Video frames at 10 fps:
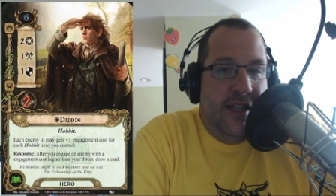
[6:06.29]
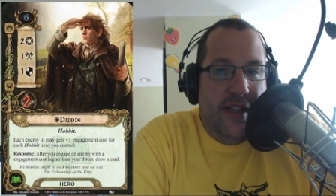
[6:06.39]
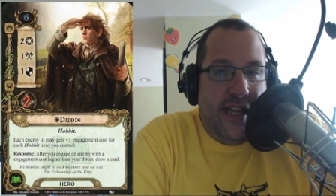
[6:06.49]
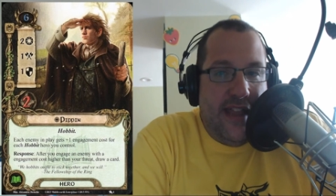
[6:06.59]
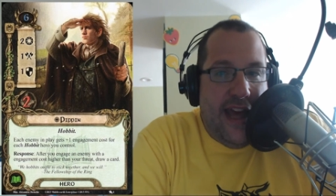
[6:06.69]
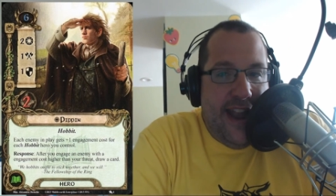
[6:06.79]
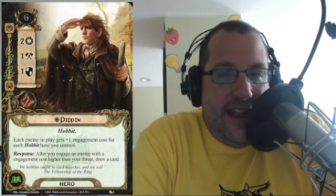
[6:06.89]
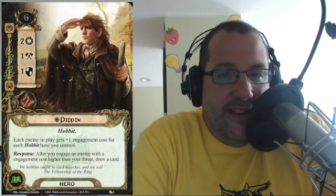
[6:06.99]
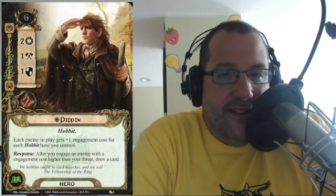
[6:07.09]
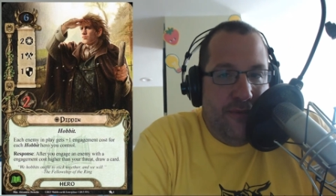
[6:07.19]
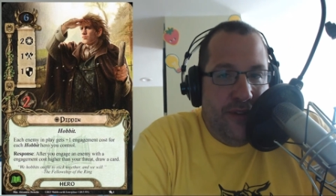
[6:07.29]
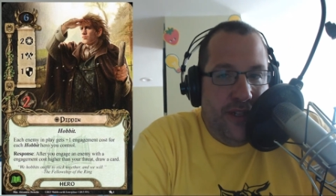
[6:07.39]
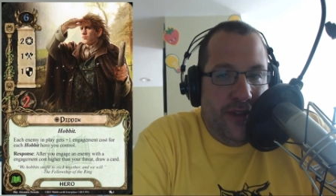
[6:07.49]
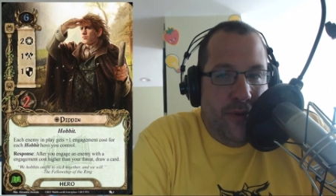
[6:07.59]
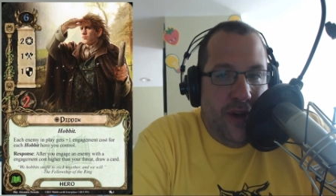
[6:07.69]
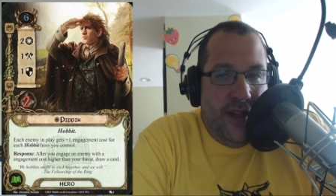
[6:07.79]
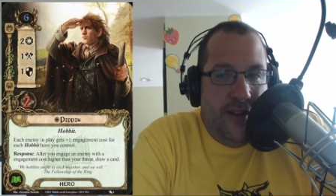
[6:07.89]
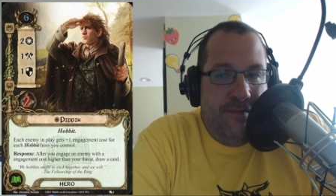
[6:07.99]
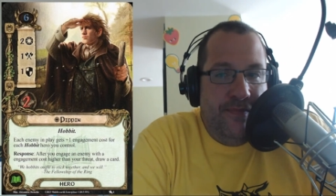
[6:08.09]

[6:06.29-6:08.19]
like that is really what